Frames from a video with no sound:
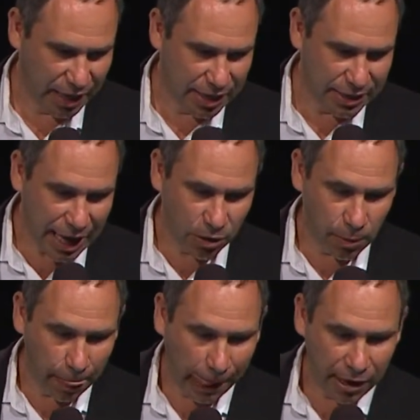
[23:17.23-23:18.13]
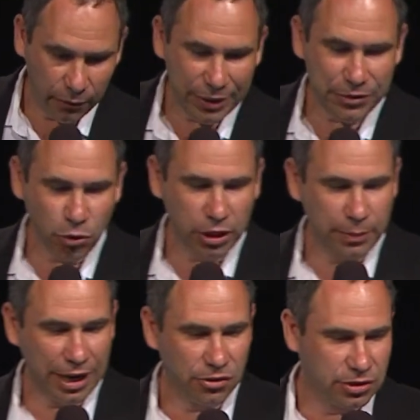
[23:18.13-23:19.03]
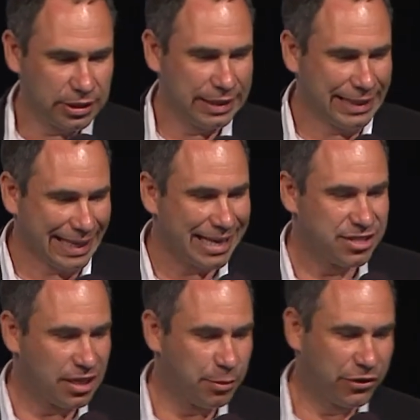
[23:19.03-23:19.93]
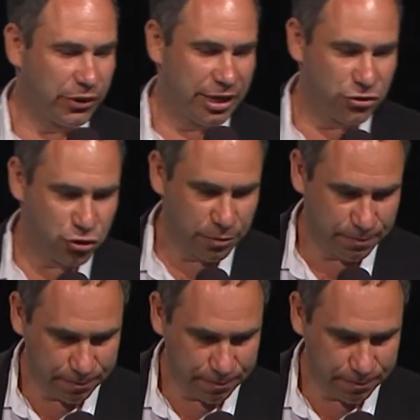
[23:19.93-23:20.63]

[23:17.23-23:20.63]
Now, when we talk about high dynamic range,